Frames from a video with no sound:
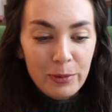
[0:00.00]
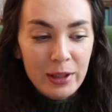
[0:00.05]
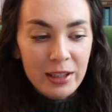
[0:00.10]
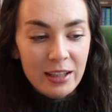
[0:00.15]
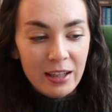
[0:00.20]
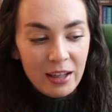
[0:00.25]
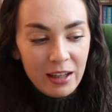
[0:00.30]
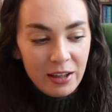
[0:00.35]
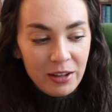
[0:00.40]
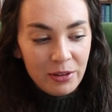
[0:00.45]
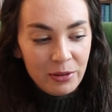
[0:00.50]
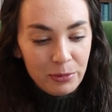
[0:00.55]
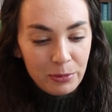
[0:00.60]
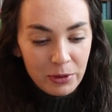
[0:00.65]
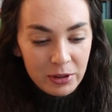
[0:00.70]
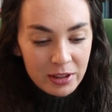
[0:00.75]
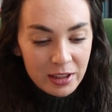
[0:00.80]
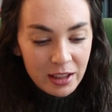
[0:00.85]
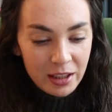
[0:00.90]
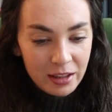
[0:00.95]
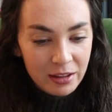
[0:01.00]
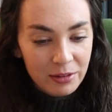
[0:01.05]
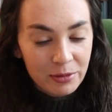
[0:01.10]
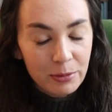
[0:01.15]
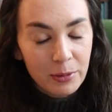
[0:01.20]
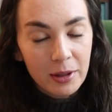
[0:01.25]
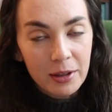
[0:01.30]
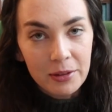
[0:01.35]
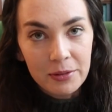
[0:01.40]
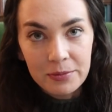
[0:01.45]
we did it, we're done.
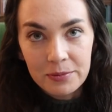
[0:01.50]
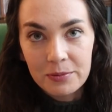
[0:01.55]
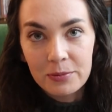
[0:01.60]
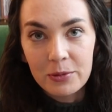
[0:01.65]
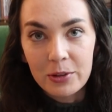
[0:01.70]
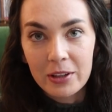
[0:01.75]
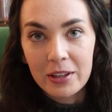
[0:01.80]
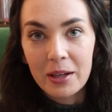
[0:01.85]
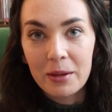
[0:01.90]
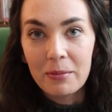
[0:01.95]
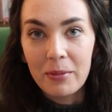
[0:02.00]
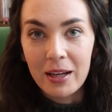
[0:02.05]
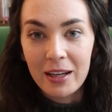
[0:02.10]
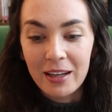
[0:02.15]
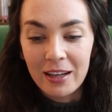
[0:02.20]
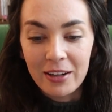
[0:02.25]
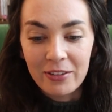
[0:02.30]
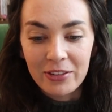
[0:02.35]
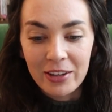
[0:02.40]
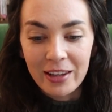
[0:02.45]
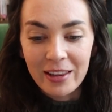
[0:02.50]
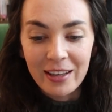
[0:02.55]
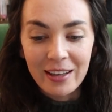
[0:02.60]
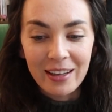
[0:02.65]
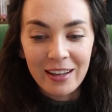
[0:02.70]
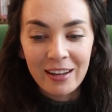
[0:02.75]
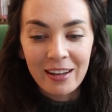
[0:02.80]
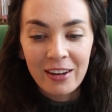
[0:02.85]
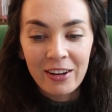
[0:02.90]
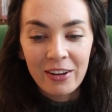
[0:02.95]
Well, we're done making
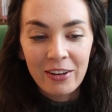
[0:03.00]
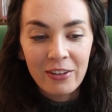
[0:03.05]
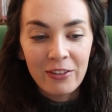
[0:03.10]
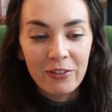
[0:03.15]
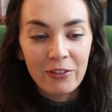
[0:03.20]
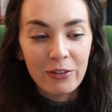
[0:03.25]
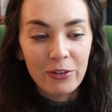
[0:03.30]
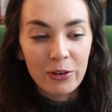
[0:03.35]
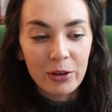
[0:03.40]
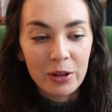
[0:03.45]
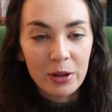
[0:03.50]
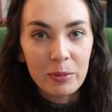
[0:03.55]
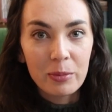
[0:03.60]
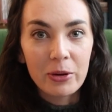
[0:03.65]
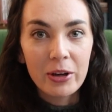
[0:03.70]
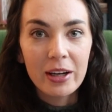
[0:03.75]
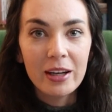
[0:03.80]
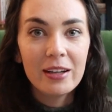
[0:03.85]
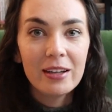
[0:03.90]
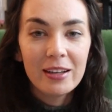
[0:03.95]
everything for the print